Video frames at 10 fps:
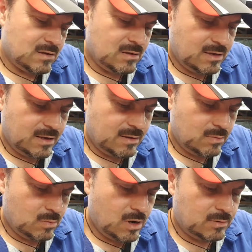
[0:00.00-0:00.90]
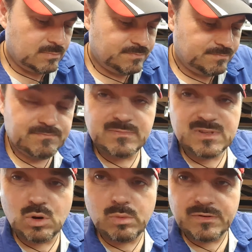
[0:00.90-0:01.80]
Okay, well,
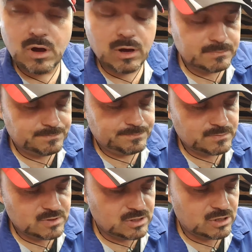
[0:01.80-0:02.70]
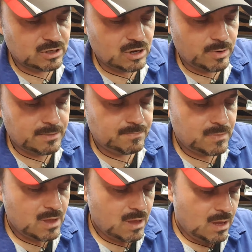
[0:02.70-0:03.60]
it's all we've got, so it's going to go in.
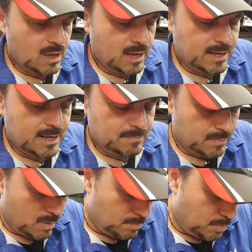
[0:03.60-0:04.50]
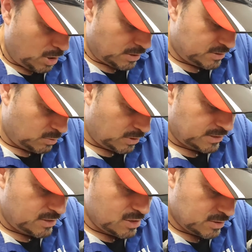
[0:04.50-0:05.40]
But what I
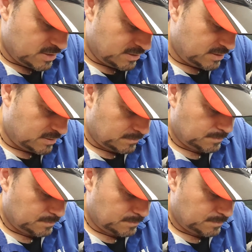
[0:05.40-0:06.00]
did notice,